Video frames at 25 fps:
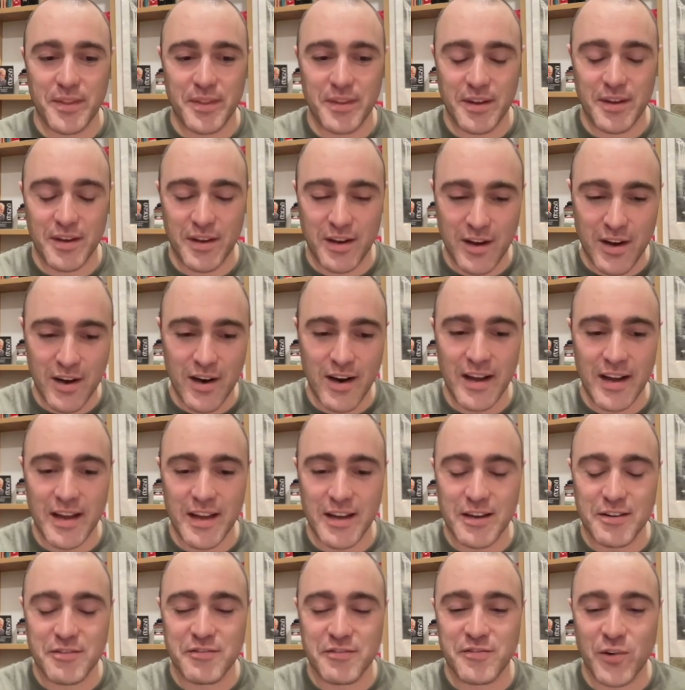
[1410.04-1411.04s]
a
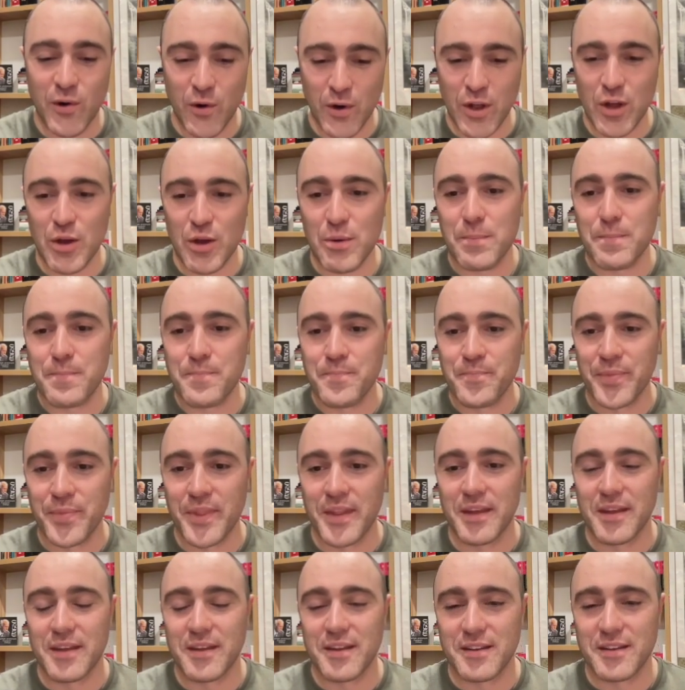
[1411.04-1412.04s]
higher volume,
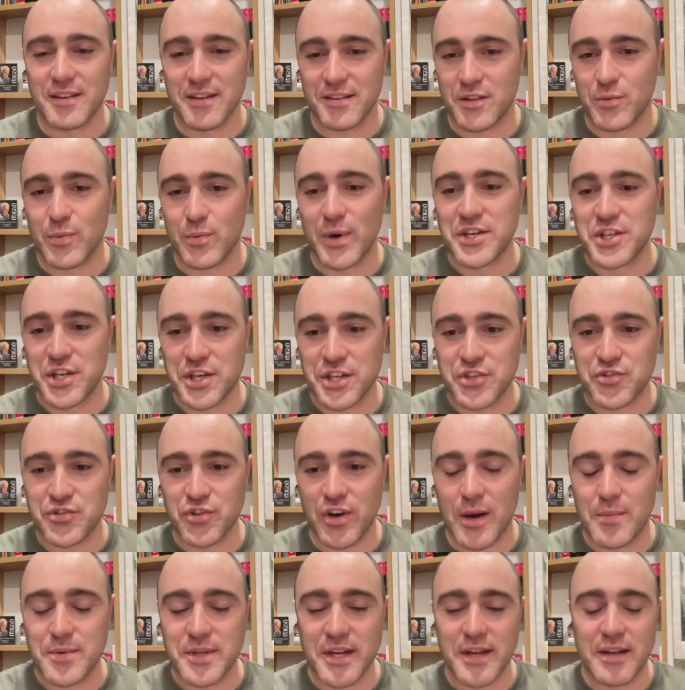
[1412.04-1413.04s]
the way she
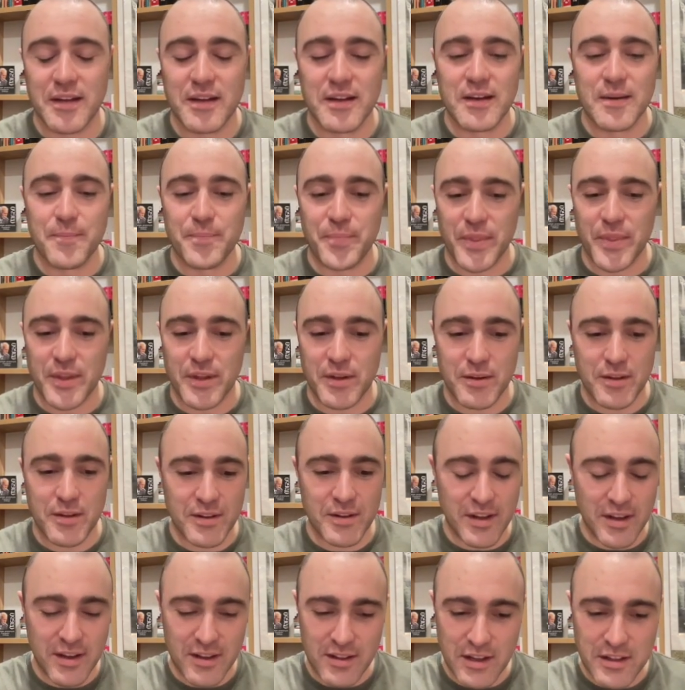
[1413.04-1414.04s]
described it,
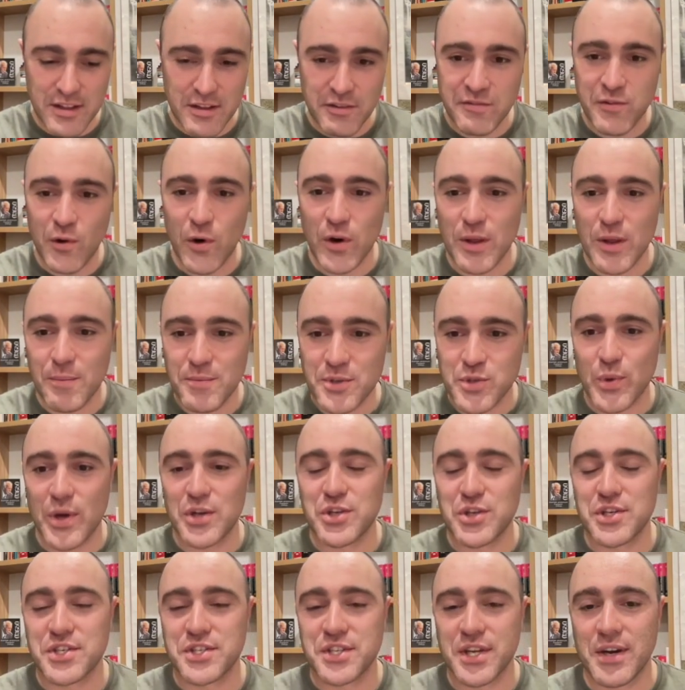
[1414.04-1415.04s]
like the volume
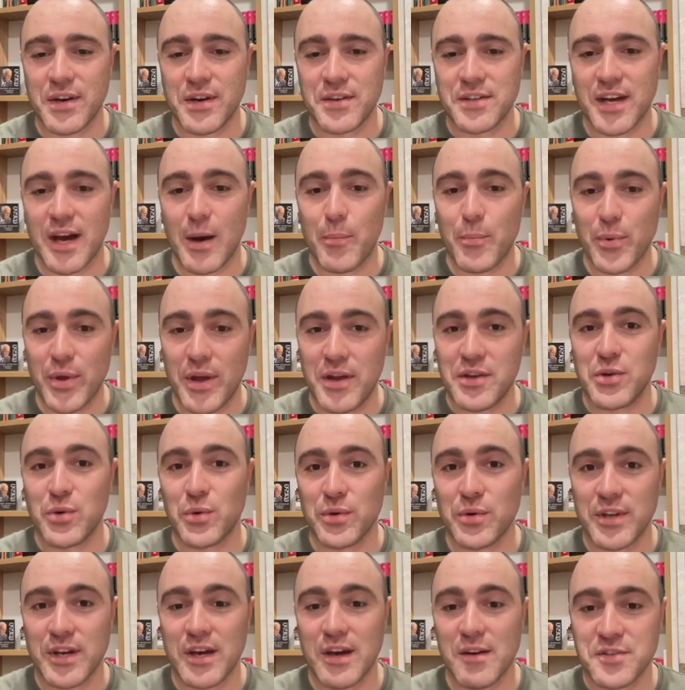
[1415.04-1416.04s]
switch has turned up in your
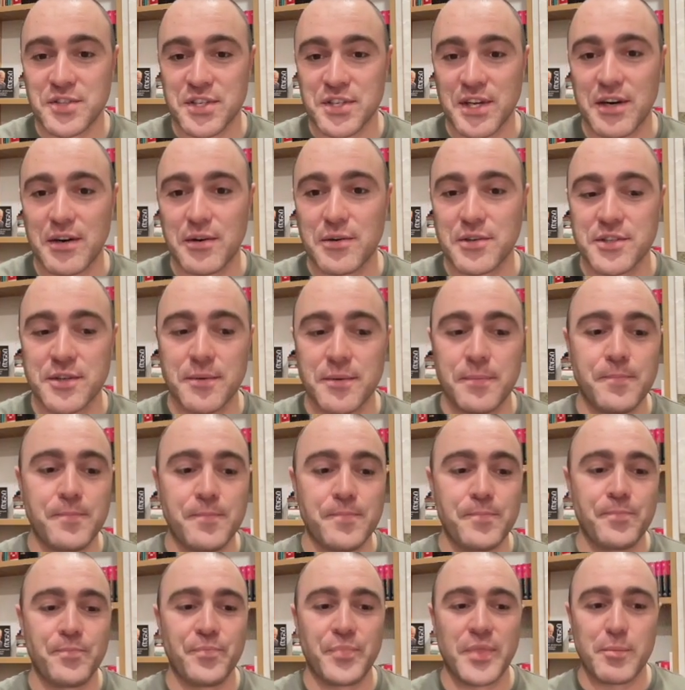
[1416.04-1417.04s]
nerve cells,
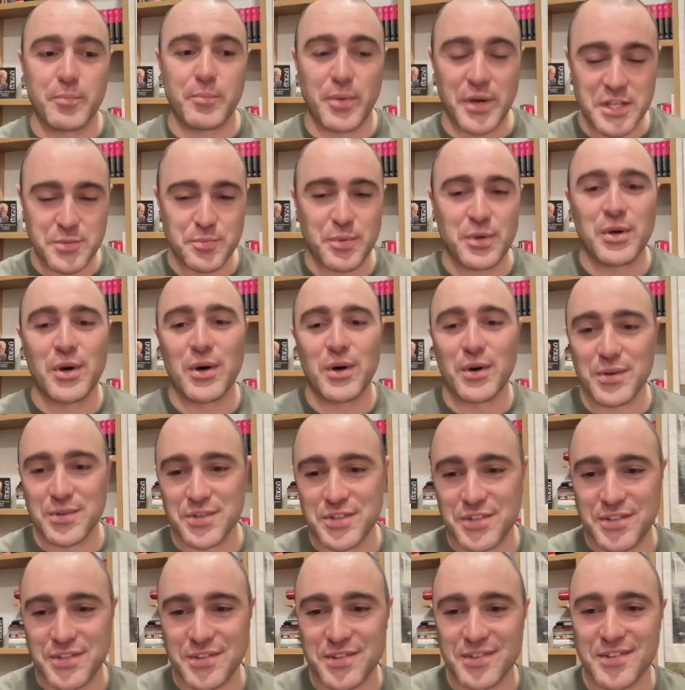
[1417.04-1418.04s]
but it's
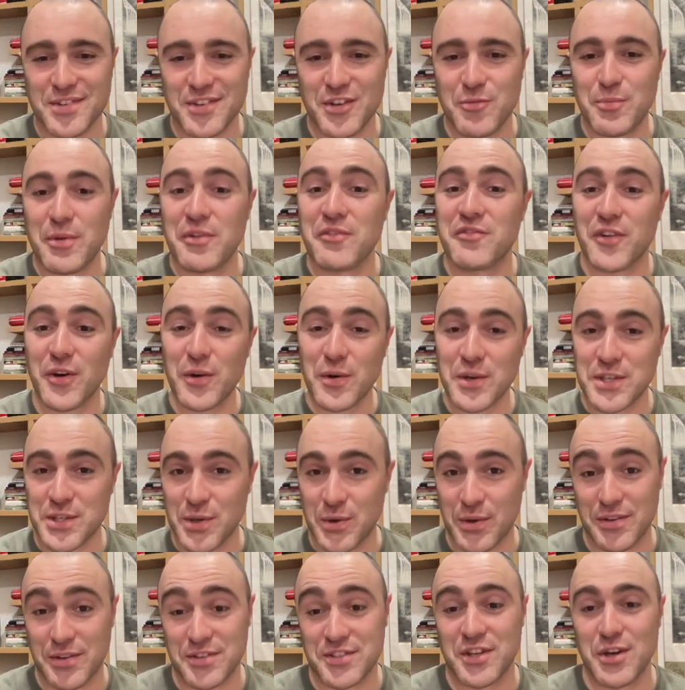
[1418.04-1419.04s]
because you've been focusing
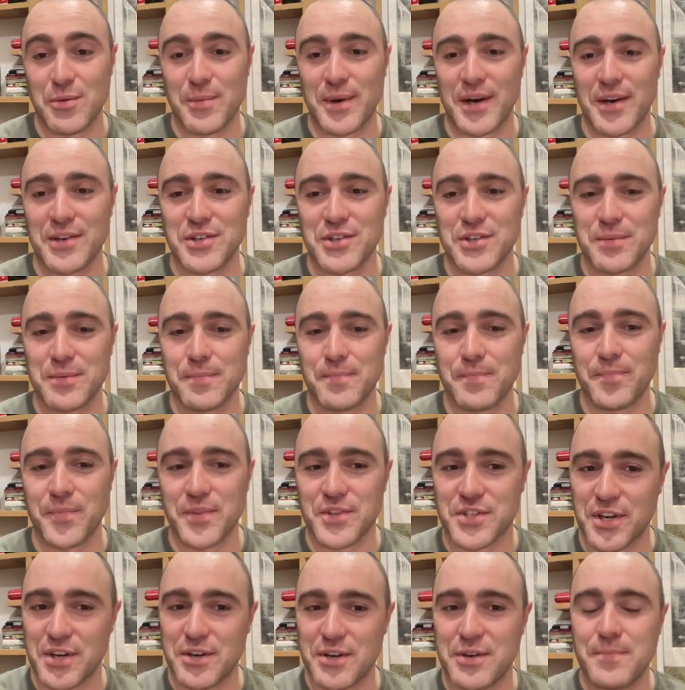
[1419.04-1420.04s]
on it so much.
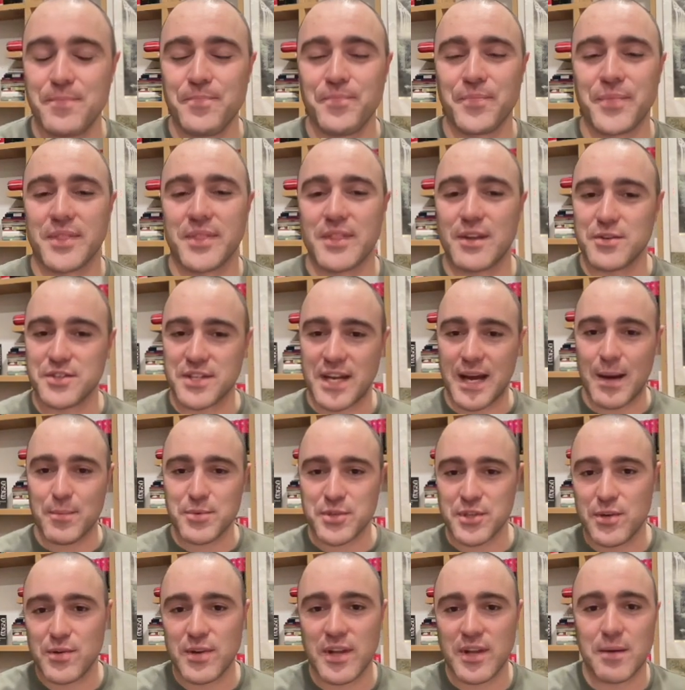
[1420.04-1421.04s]
So there's
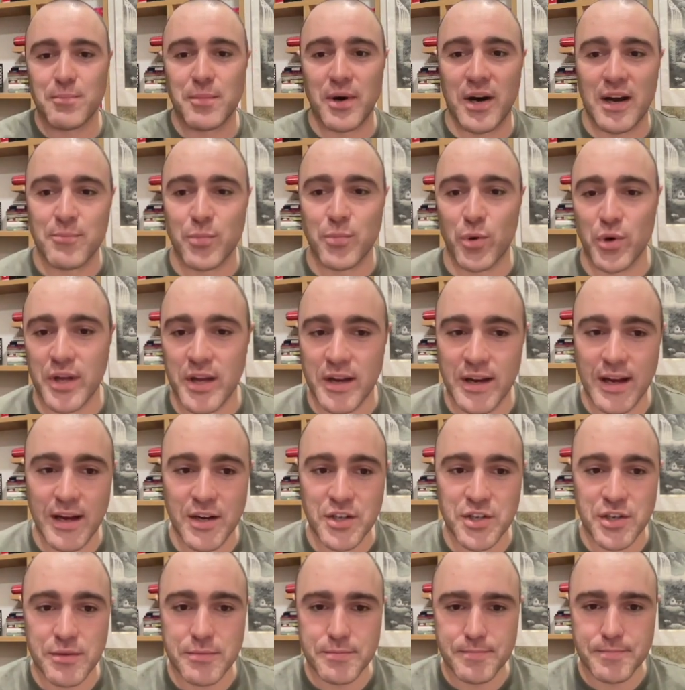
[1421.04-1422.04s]
absolutely a mind-body
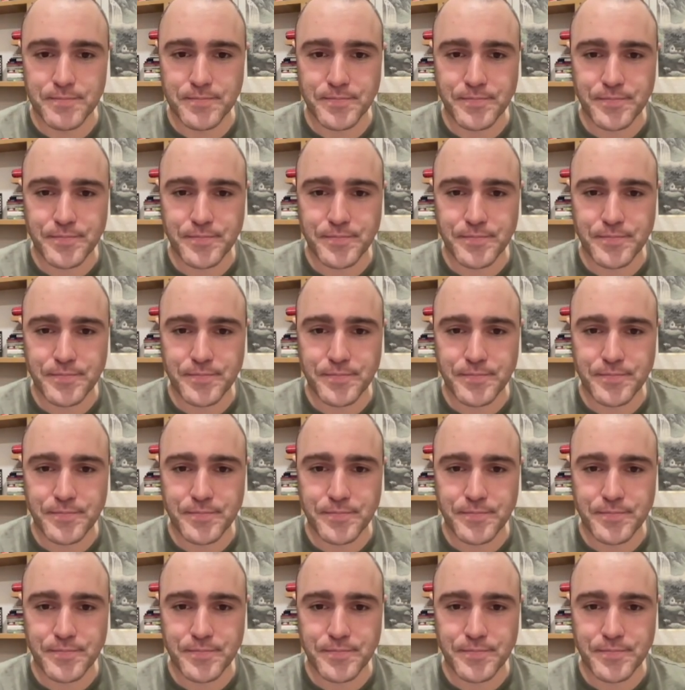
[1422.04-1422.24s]
connection.